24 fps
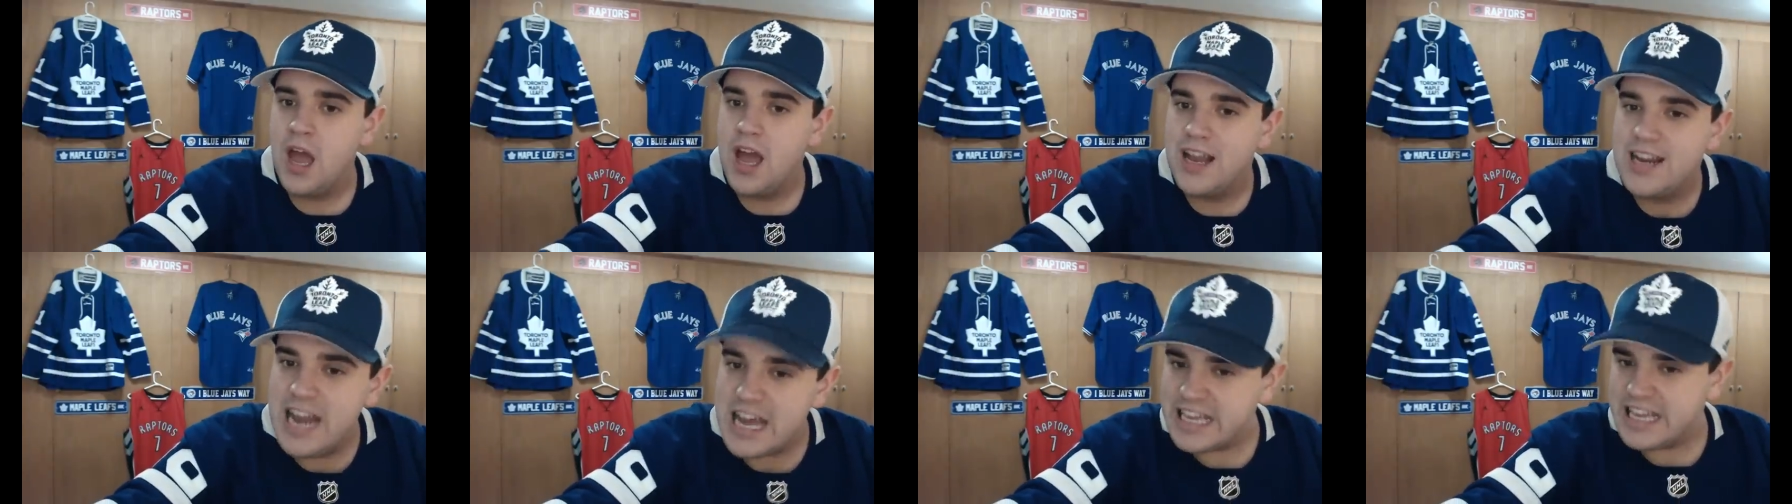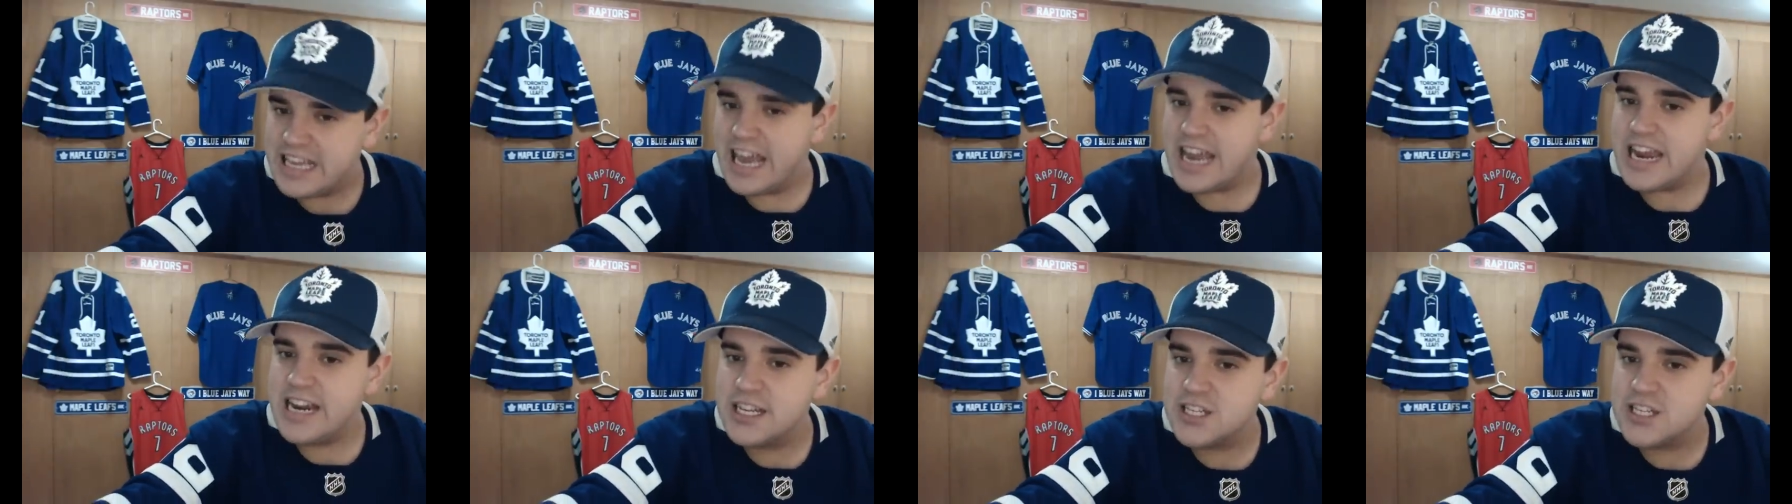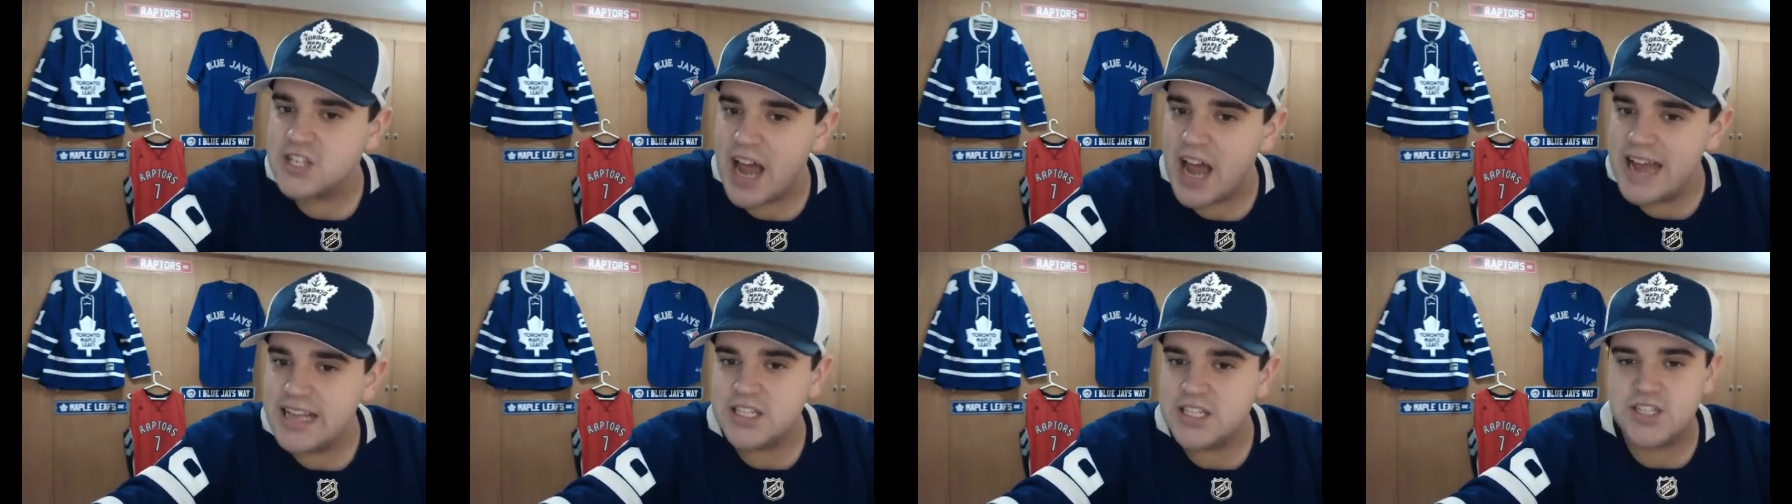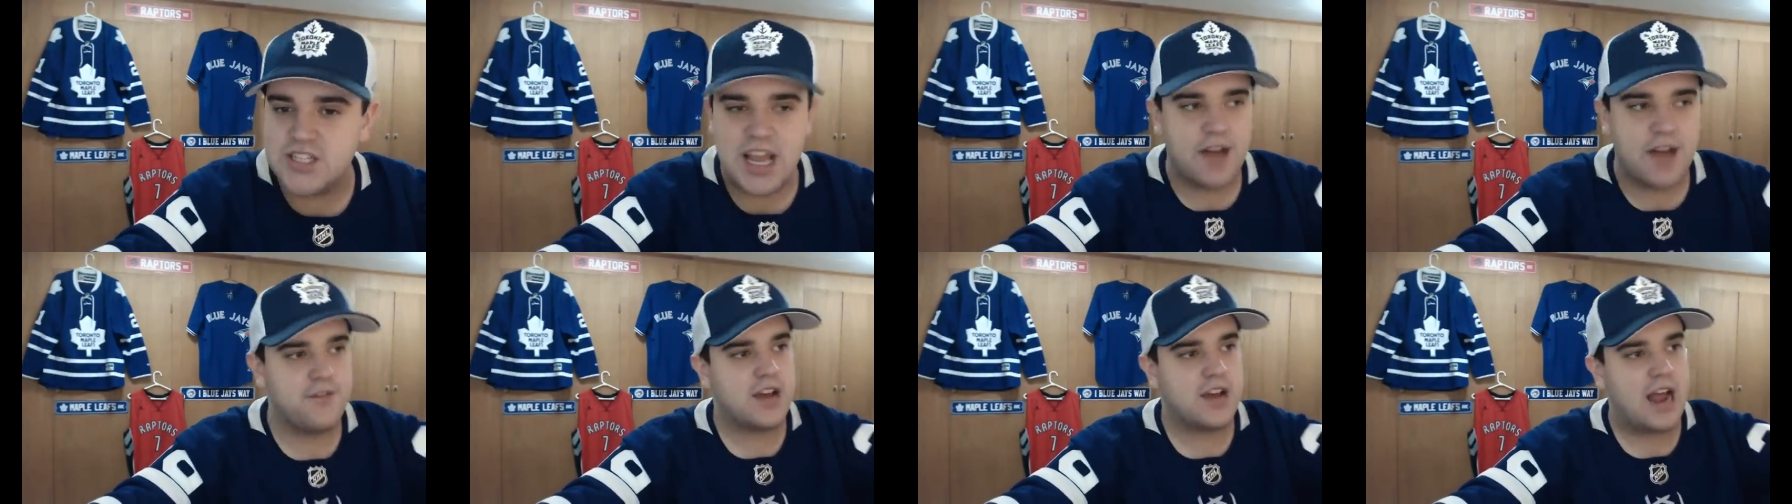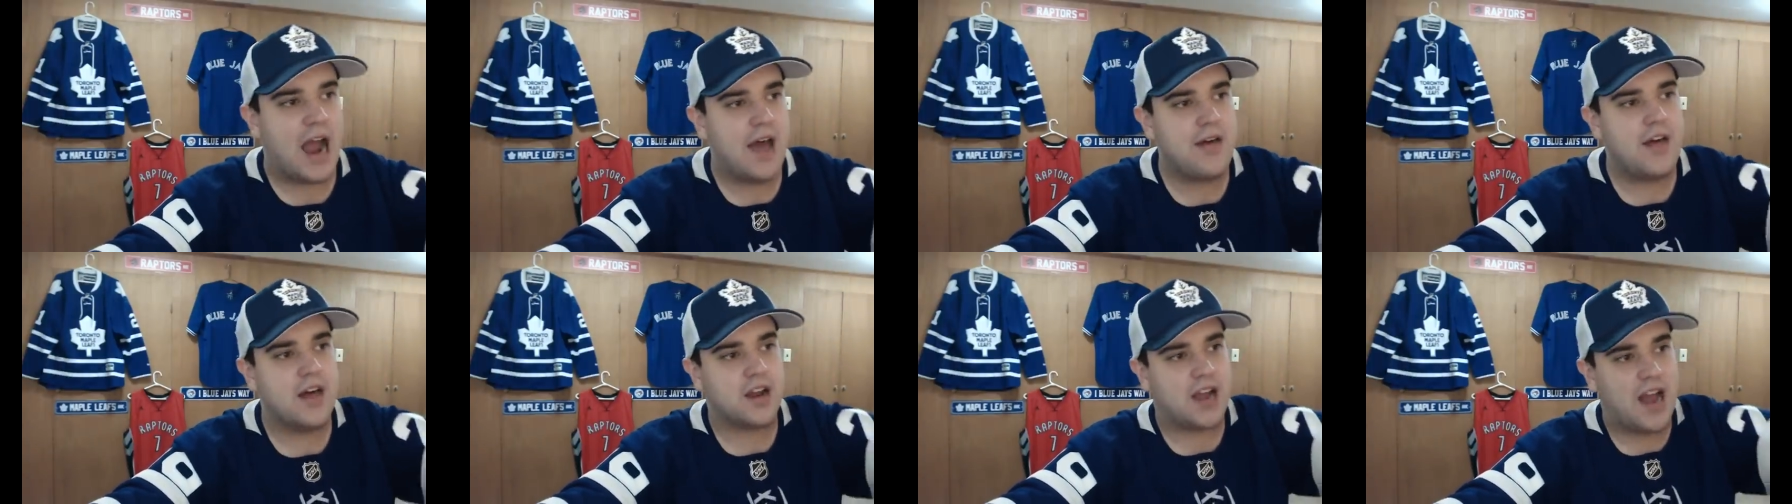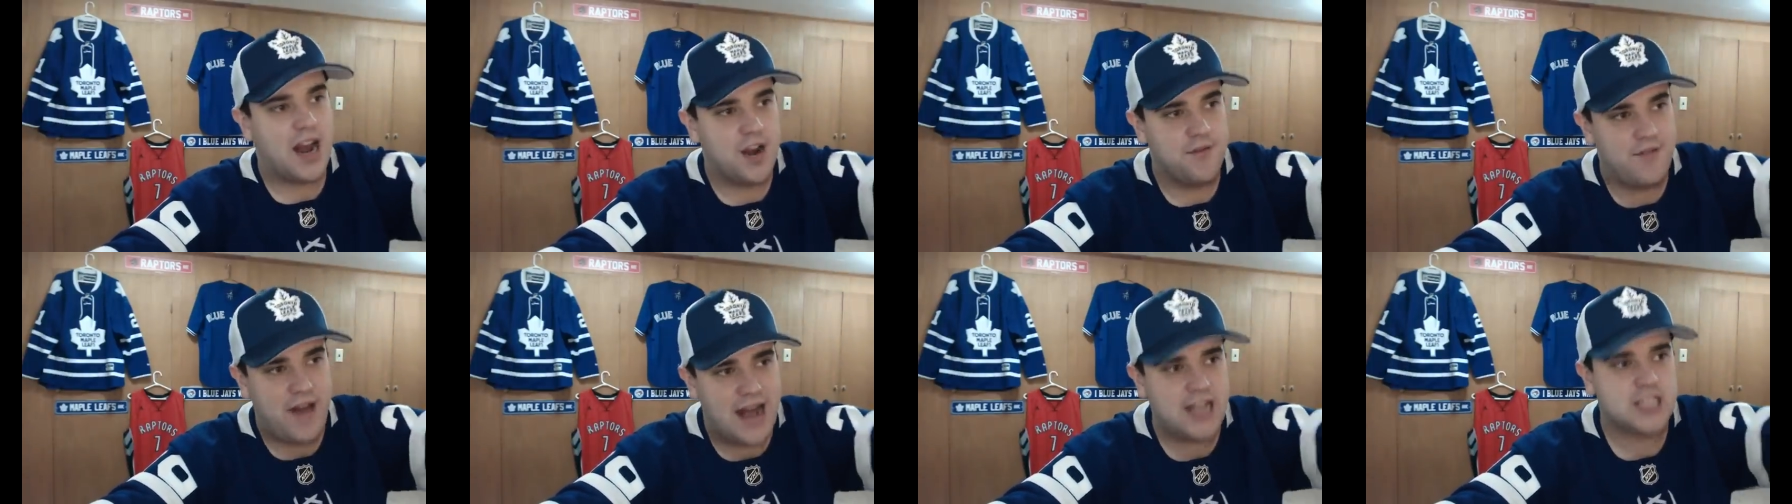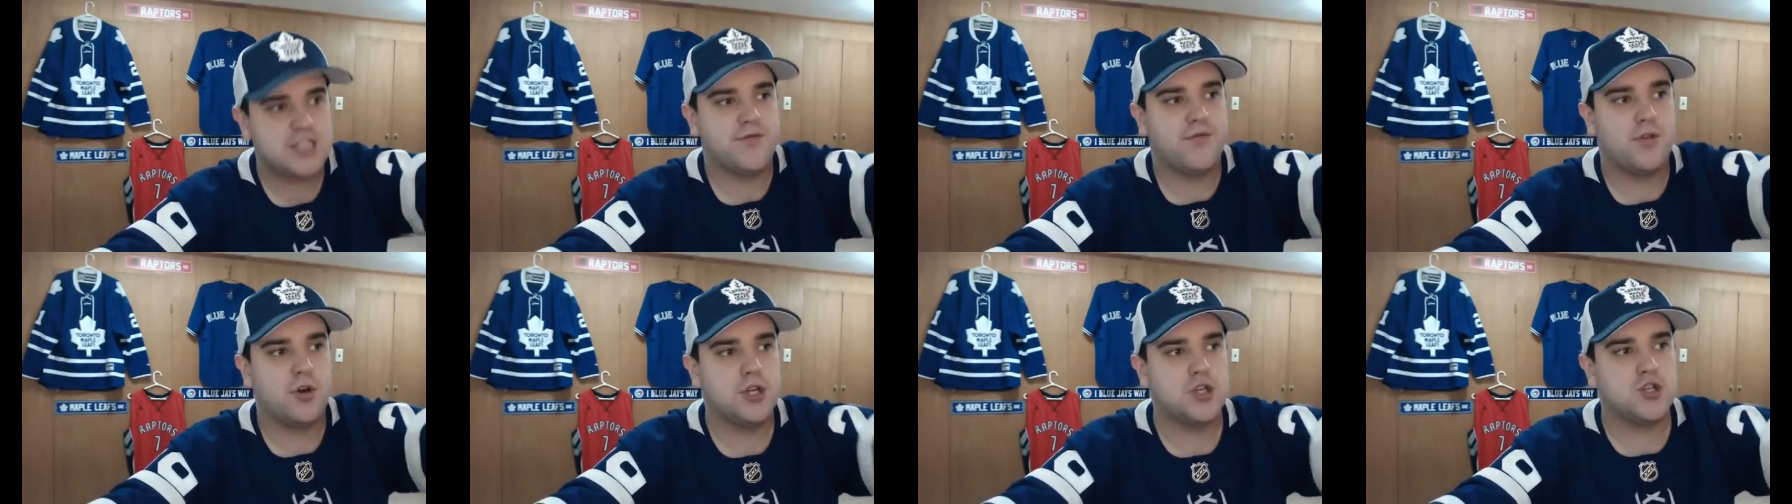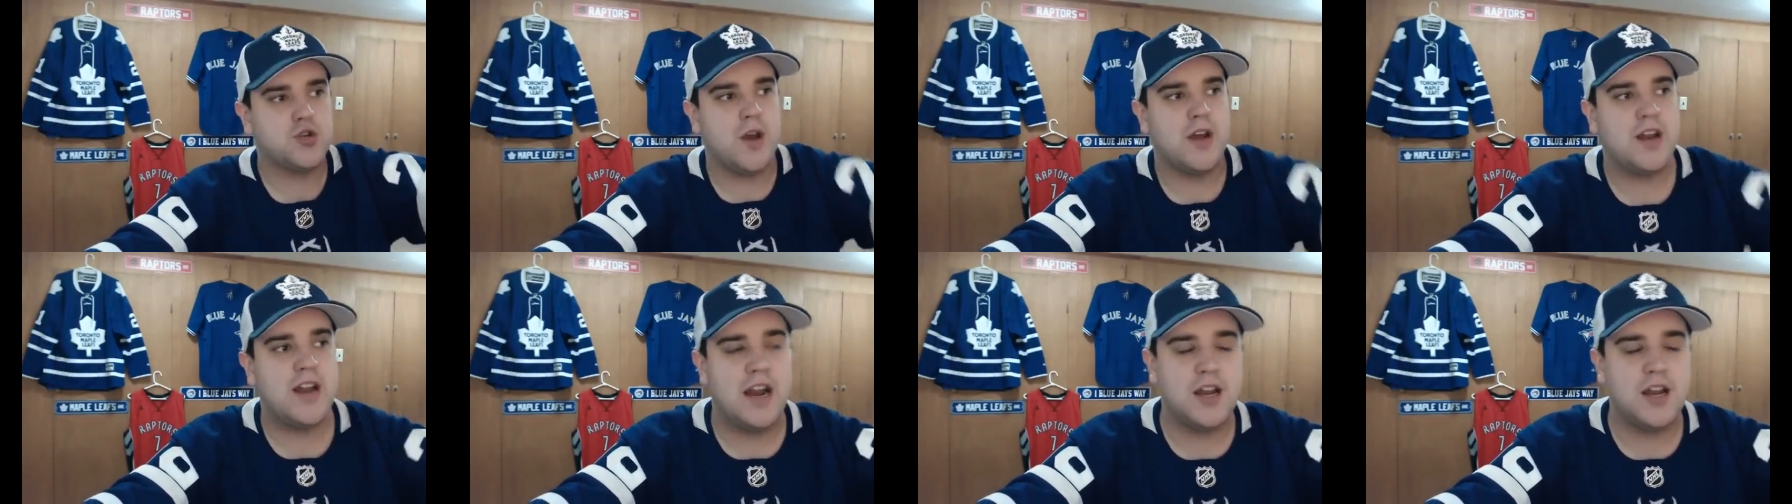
Nikita Zaitsev, a guy that kind of asked for a trade